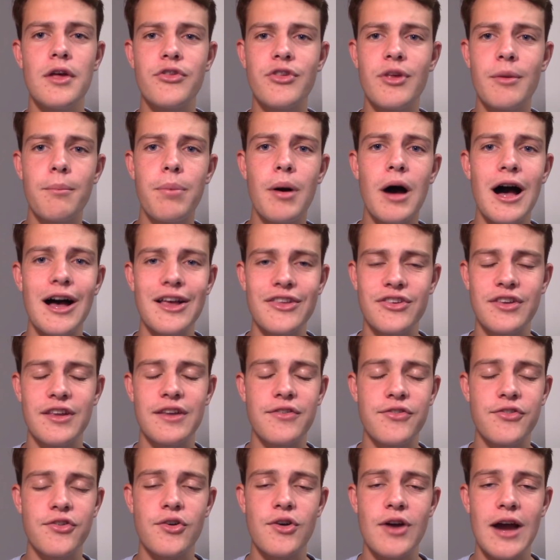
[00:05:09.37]
Some
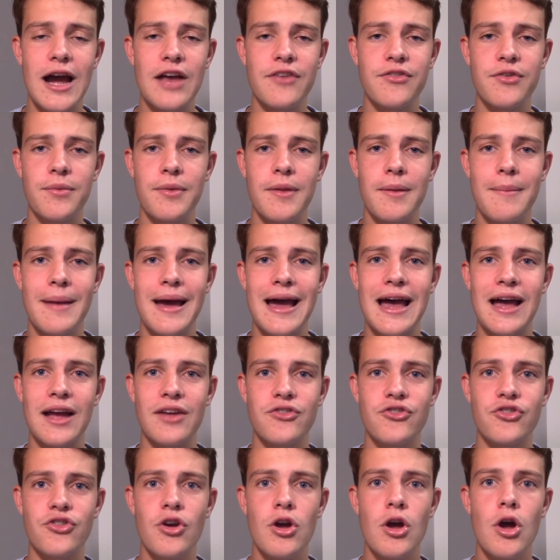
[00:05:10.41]
positives to grasp from the
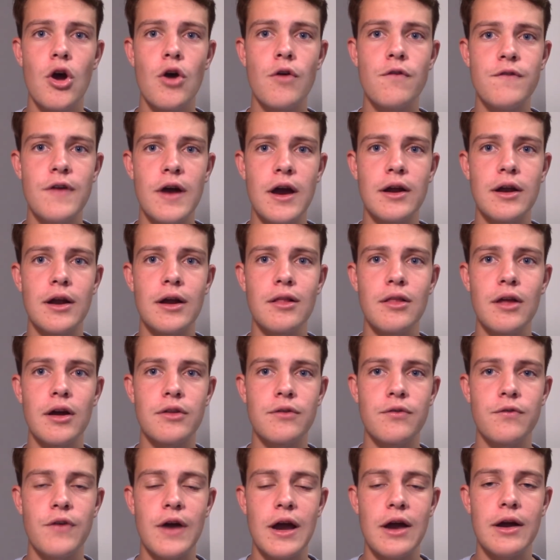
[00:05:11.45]
match. Werner
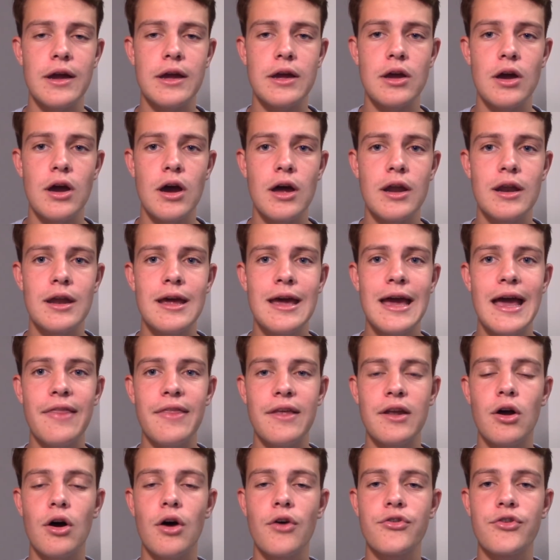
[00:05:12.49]
looked very good, and
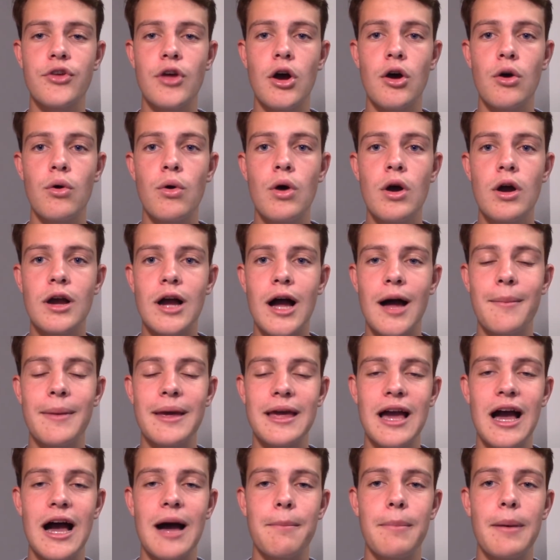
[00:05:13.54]
then also
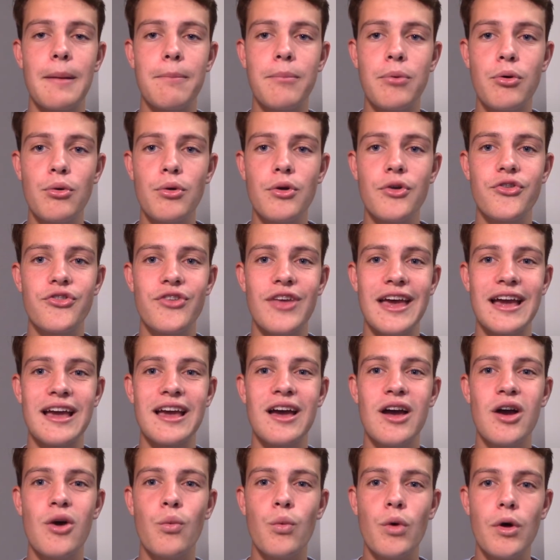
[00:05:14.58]
coming up,
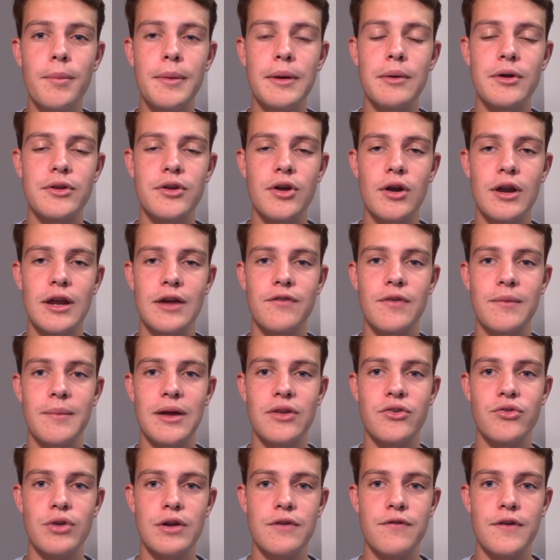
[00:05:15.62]
Pulisic will be returning from
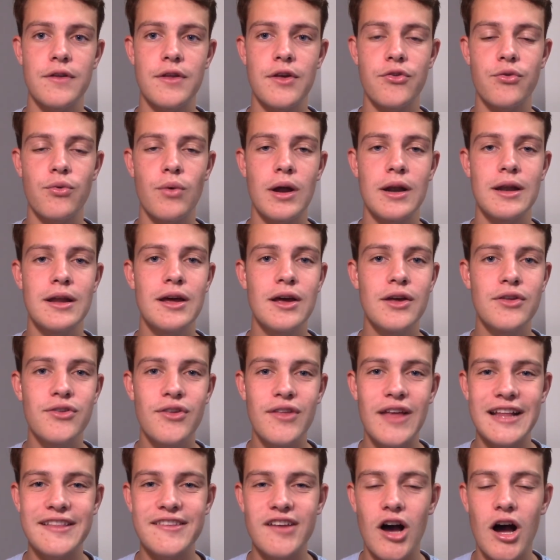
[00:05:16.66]
injury for this one, so
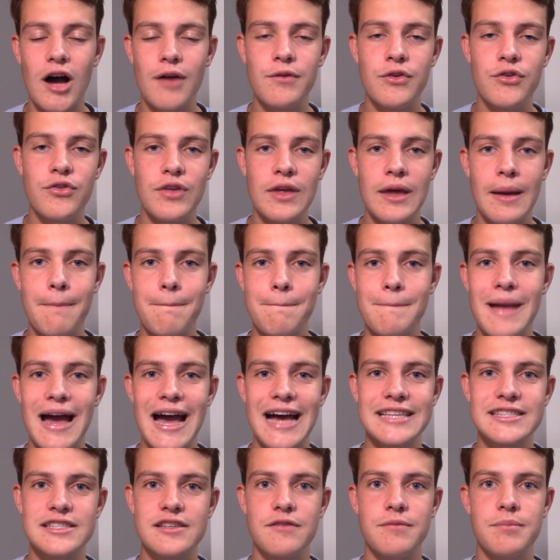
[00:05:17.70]
that's obviously a
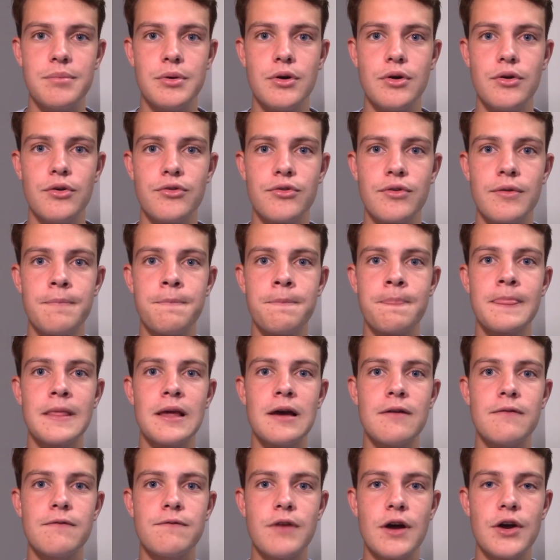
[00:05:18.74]
massive boost.
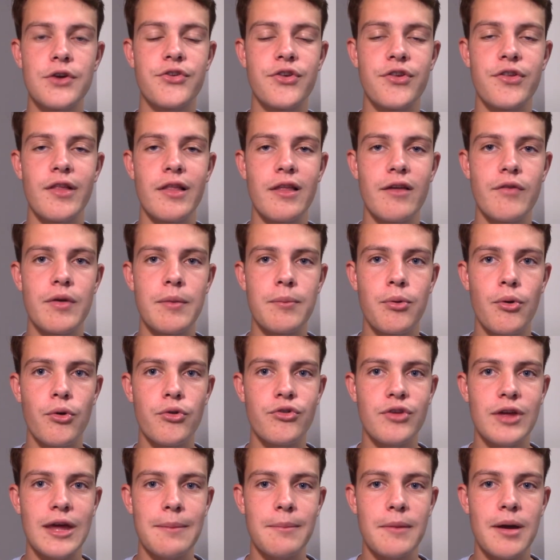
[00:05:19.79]
Versus the Liverpool
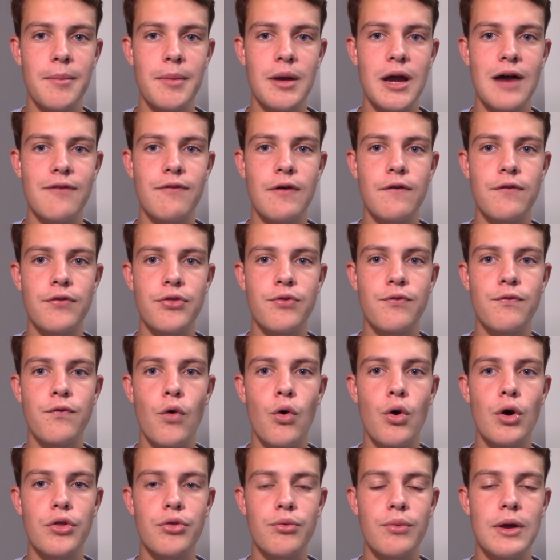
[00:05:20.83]
team coming off a
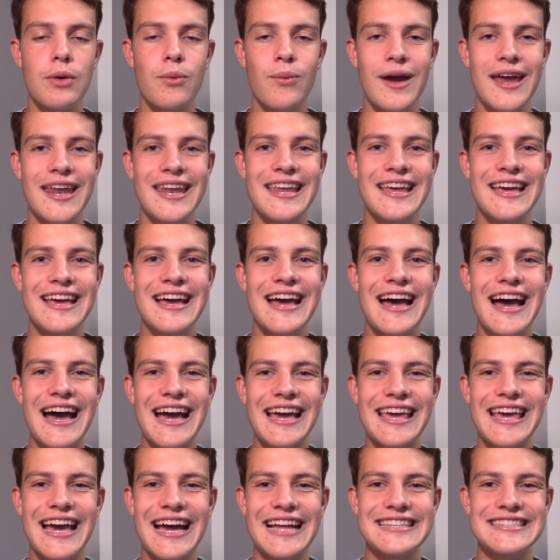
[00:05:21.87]
4-3 win
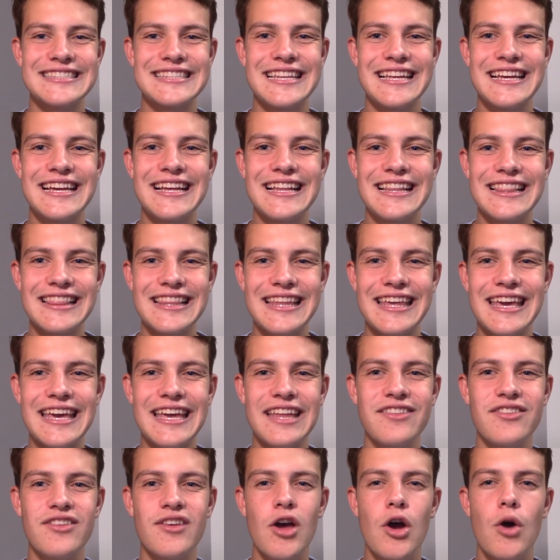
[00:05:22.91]
against
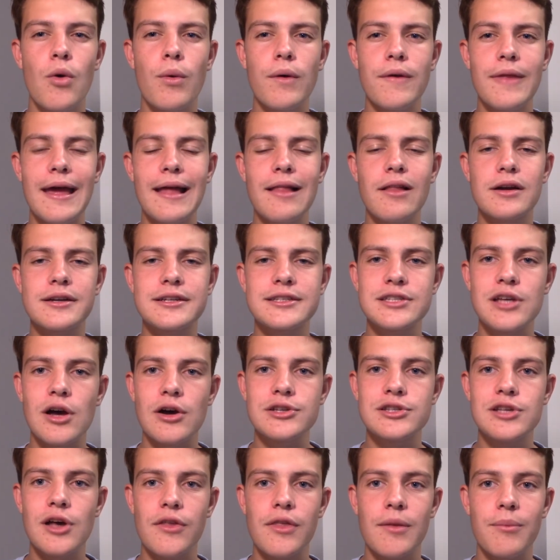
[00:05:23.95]
Leeds, where they looked
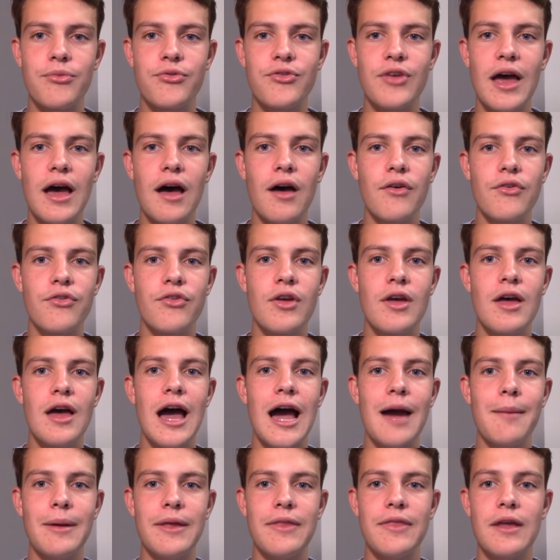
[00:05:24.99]
so-so themselves.
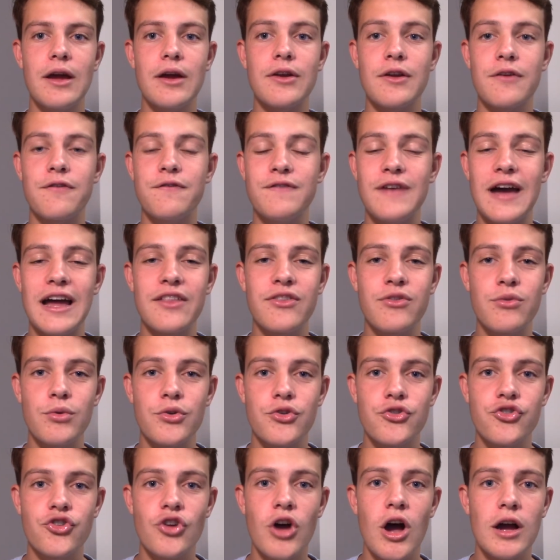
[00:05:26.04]
I mean, their defense
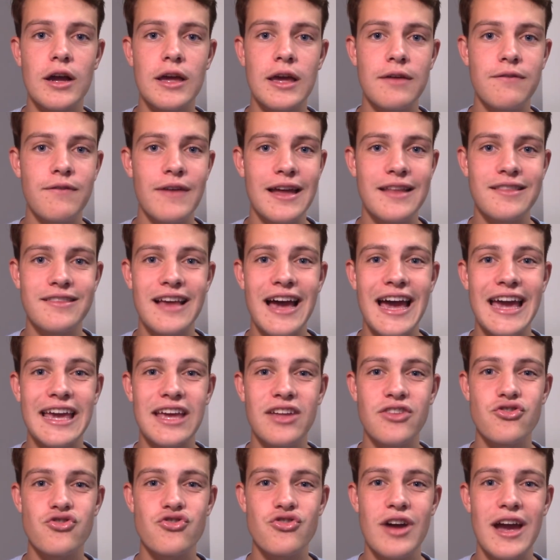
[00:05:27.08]
was shocking. Van Dijk
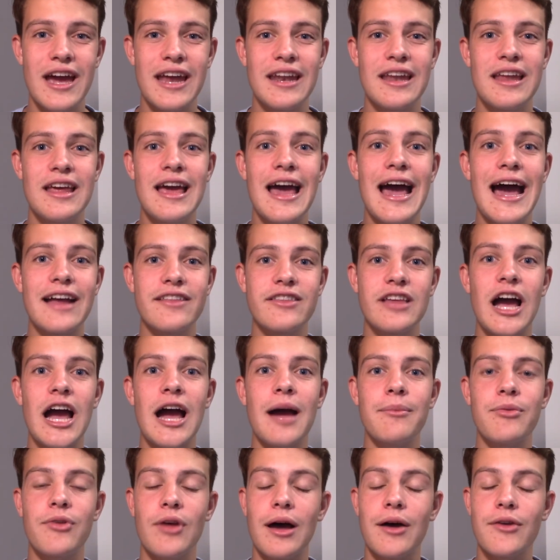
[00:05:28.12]
and Trent, at
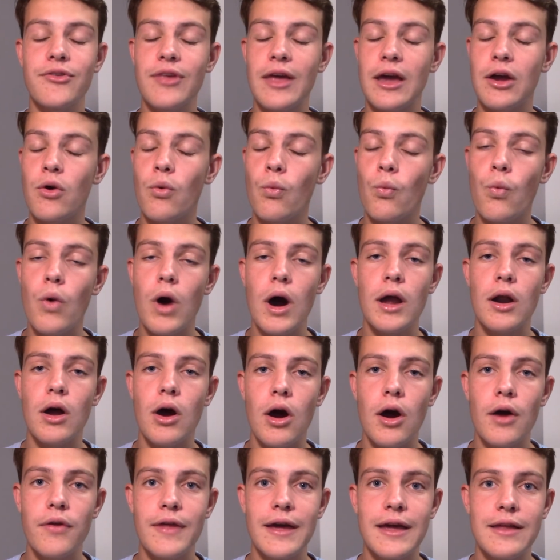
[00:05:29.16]
times I was like, what
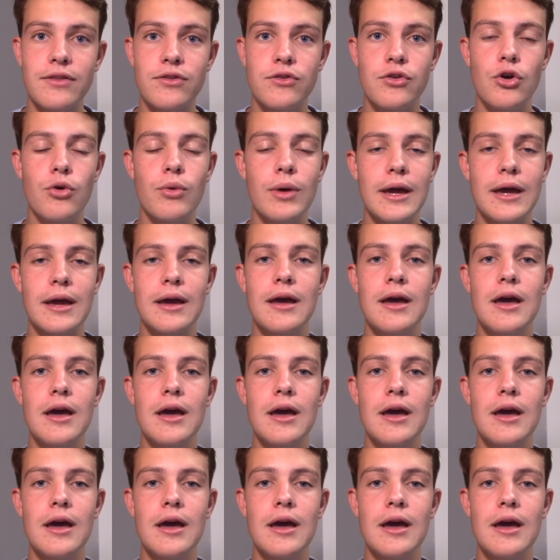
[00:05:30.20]
are they doing?